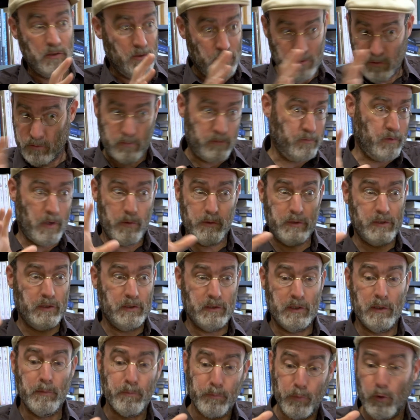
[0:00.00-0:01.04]
It's very
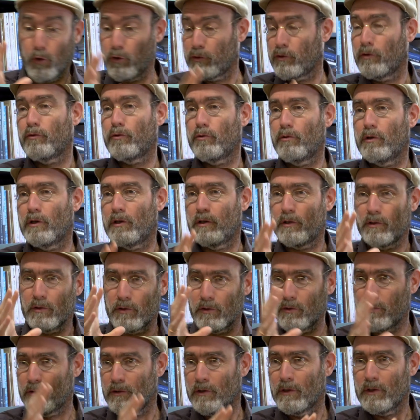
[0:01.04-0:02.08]
important to
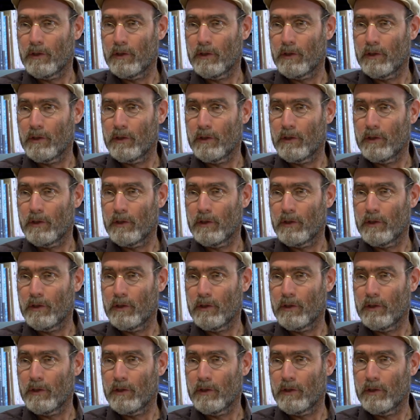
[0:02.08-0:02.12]
her.